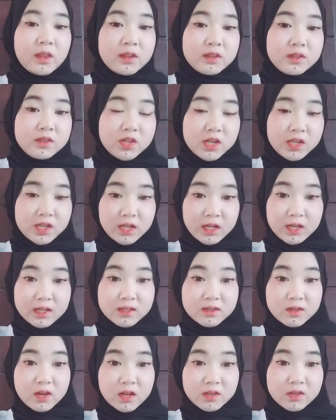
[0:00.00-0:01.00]
Generic
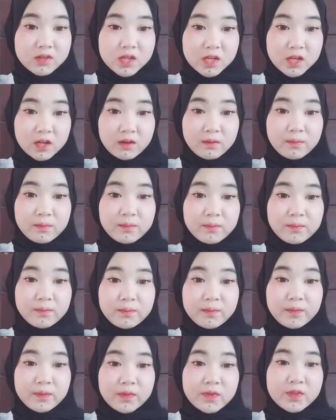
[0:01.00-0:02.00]
structure.
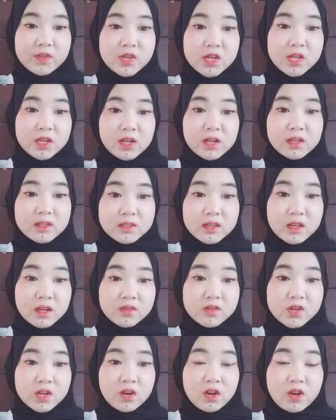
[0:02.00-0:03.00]
Generic
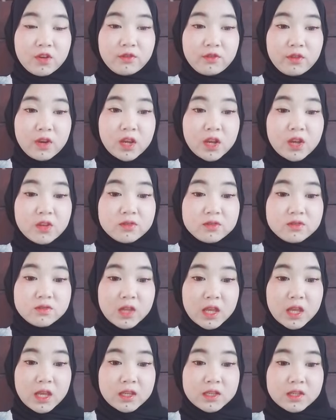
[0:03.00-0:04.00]
structure of recount
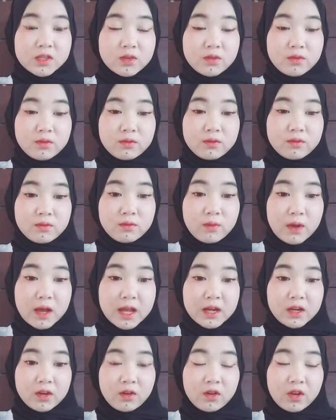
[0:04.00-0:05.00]
text.
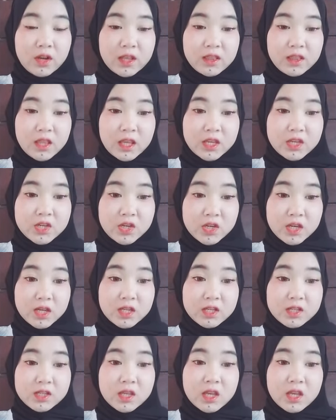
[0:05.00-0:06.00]
1.
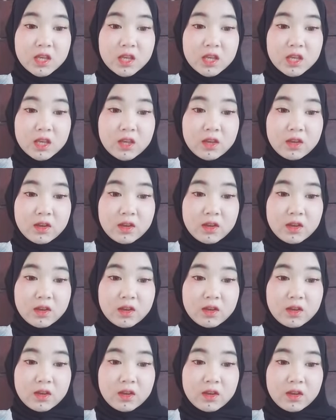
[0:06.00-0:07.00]
Orientations.
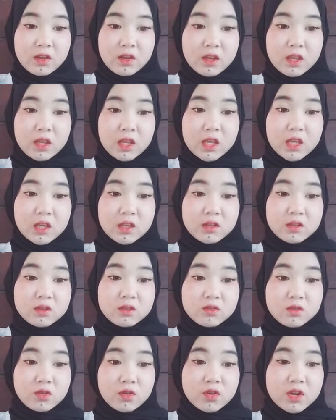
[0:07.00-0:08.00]

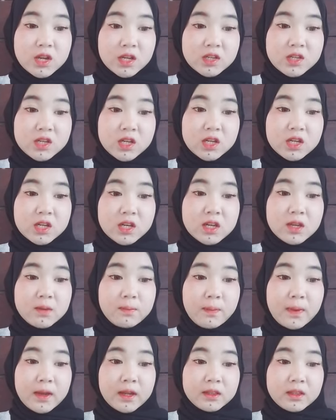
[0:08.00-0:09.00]
Introduction, the
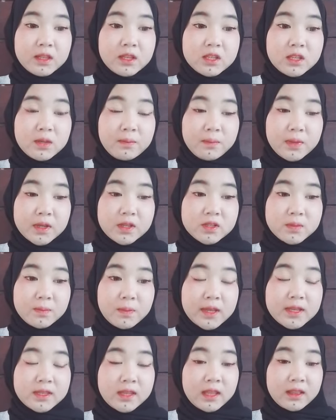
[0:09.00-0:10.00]
participants,
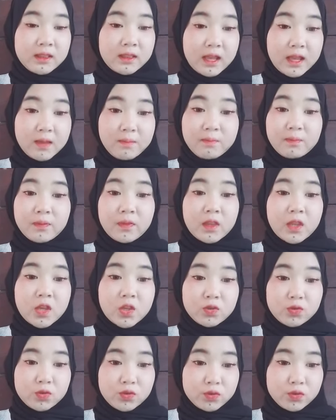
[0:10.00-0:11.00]
place and time.
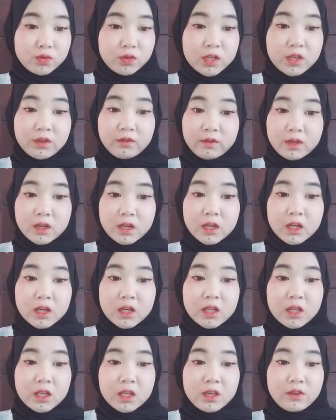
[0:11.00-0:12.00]
2. Event.
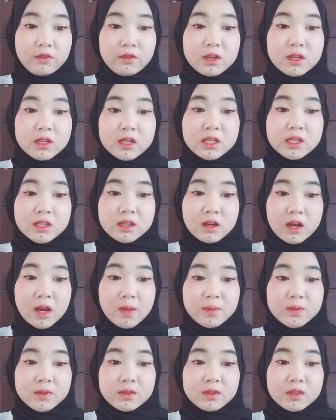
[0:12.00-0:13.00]
Event
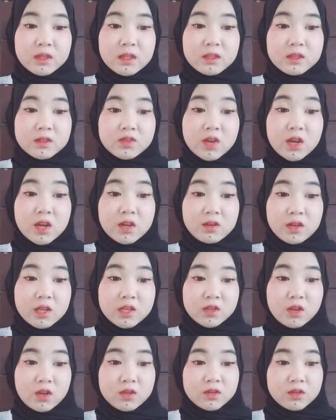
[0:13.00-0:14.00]
describes
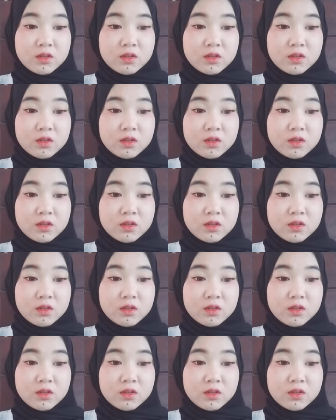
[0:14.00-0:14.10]
series of